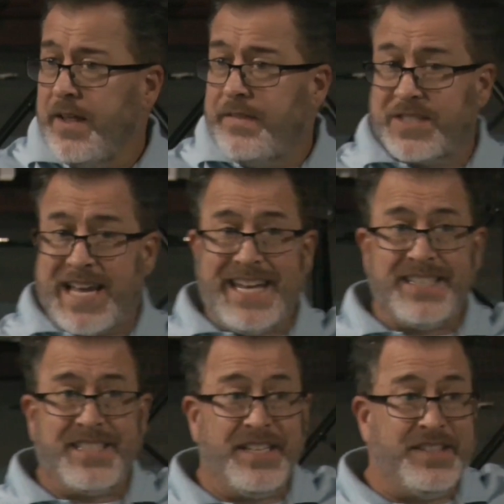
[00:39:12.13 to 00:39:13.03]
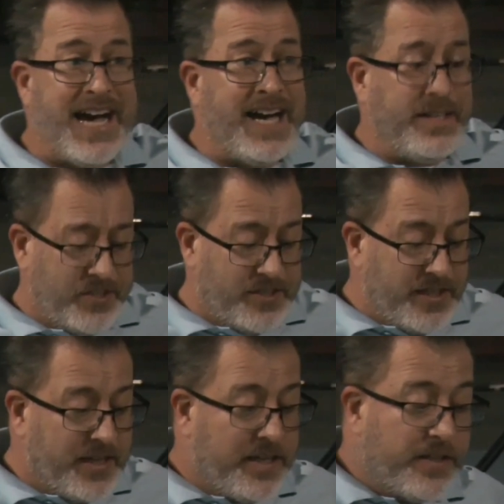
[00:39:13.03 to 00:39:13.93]
This 18th dynasty
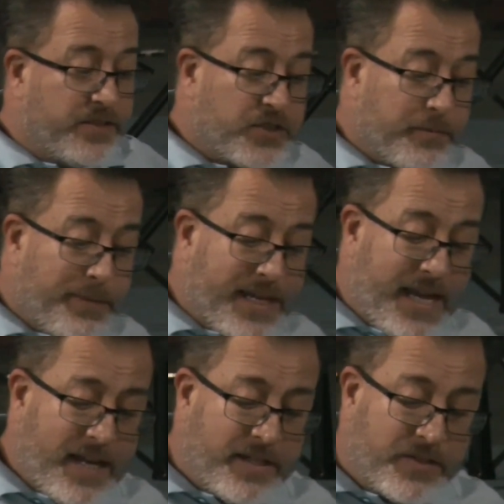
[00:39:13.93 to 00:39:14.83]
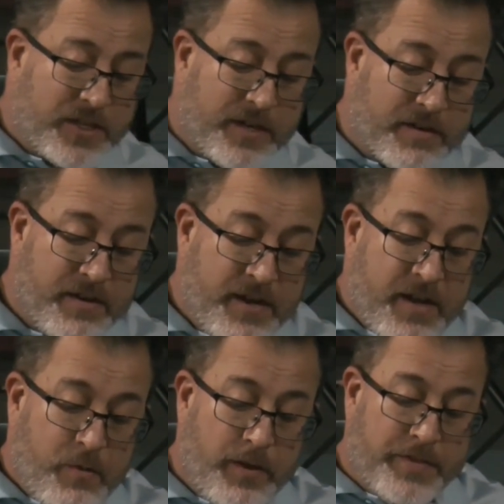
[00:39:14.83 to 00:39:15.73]
begins here
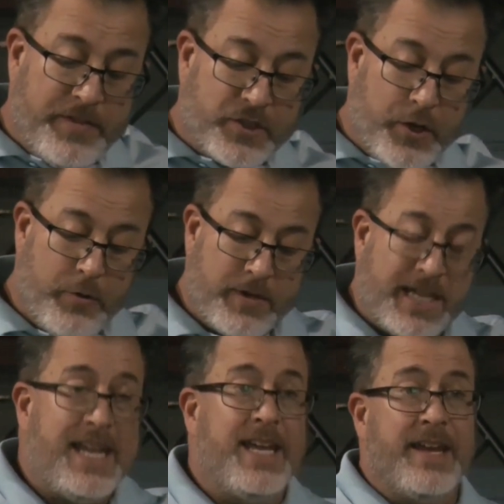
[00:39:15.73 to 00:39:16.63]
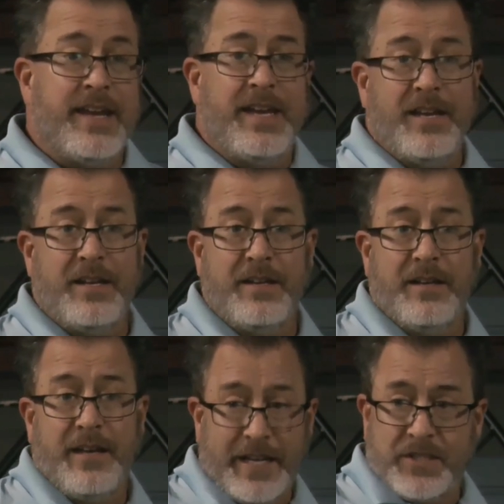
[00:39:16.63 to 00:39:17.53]
with this new king in
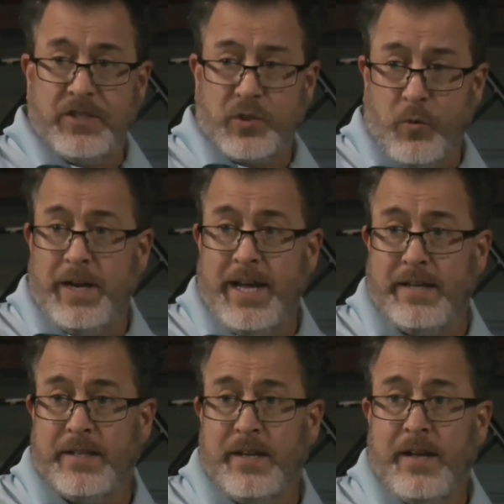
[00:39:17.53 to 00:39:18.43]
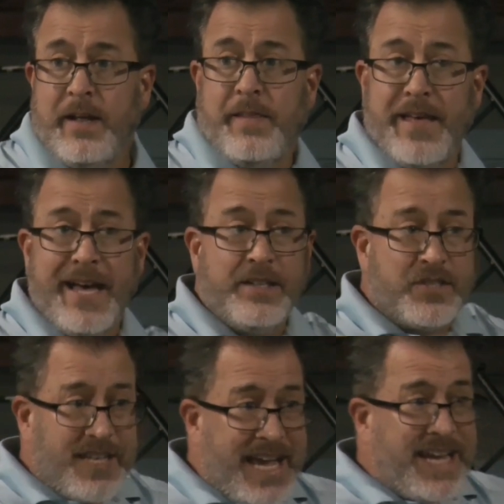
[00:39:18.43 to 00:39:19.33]
Exodus 1:8. That is
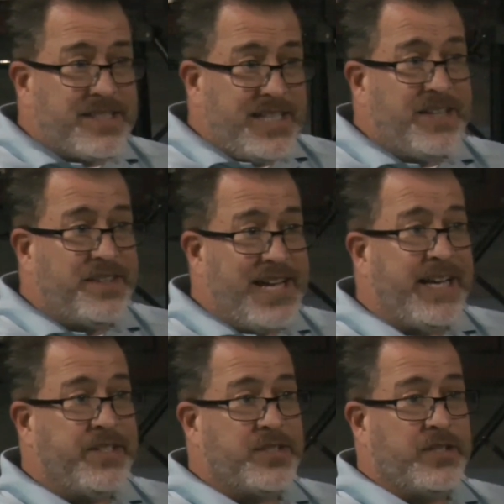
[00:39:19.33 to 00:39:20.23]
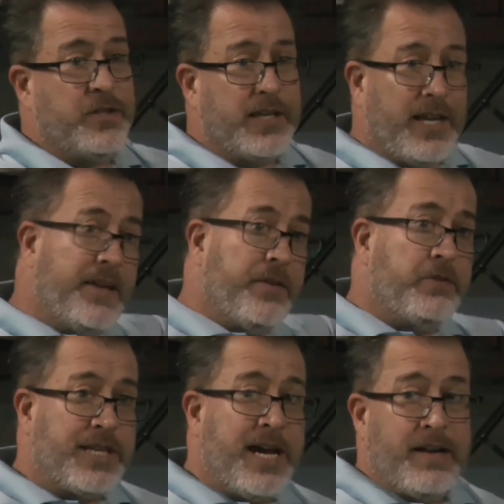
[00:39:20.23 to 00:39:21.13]
the 18th dynasty. You can lay those
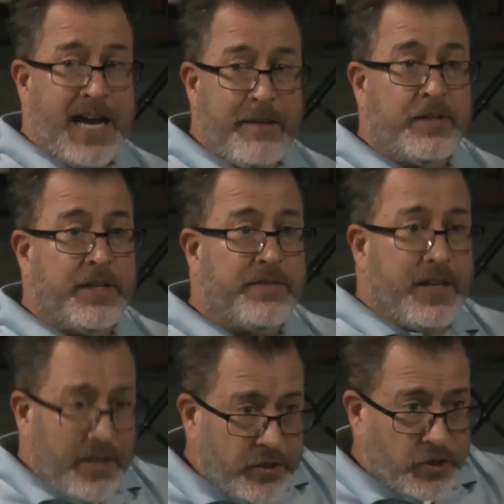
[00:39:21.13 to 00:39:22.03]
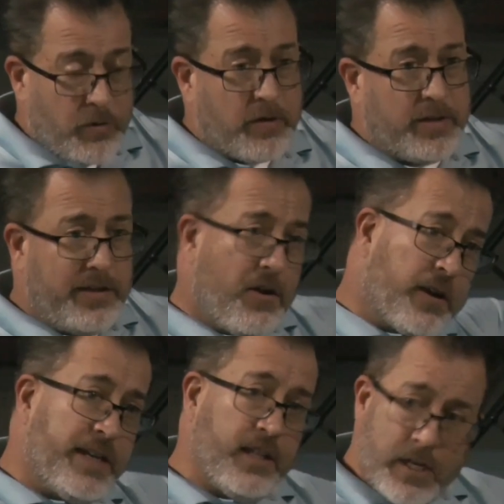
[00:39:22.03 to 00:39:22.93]
out, I believe, historically,
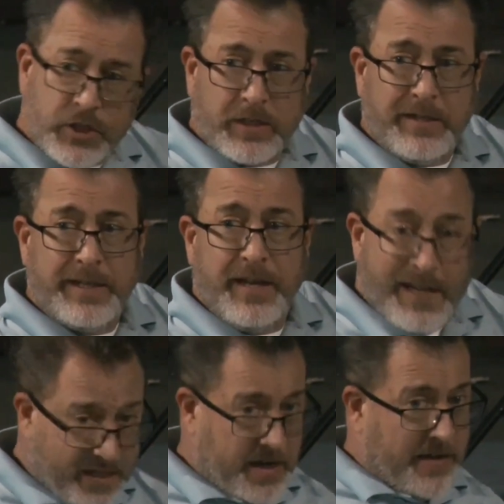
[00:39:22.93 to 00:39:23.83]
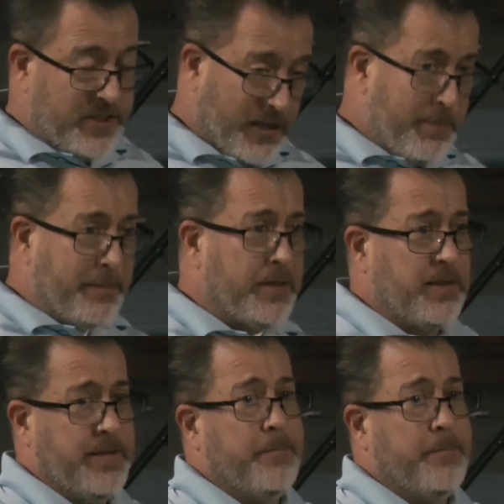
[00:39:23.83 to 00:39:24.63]
archaeologically, and obviously biblically.